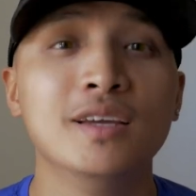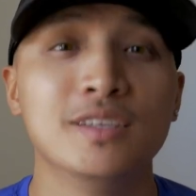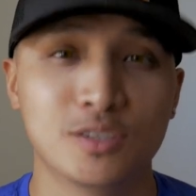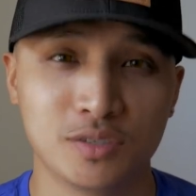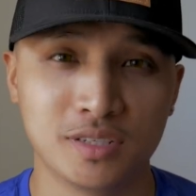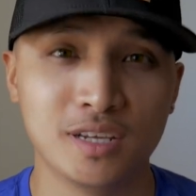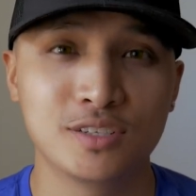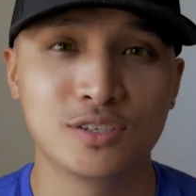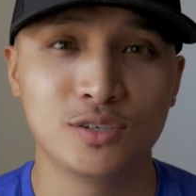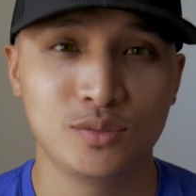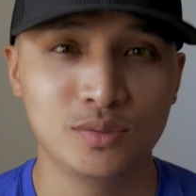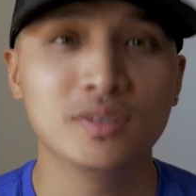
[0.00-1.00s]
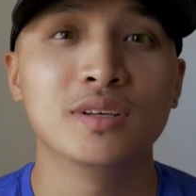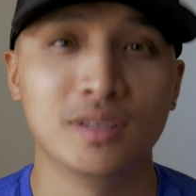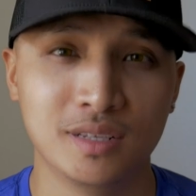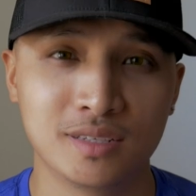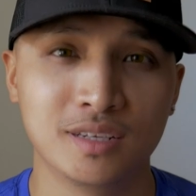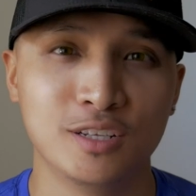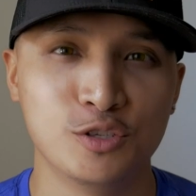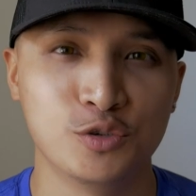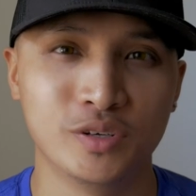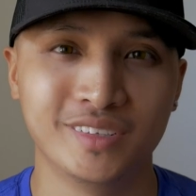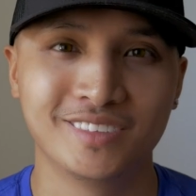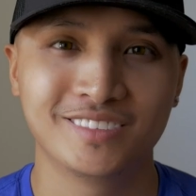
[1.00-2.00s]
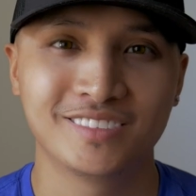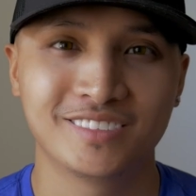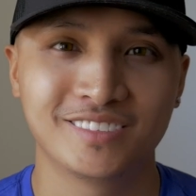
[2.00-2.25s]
so stay tuned, let's get into it.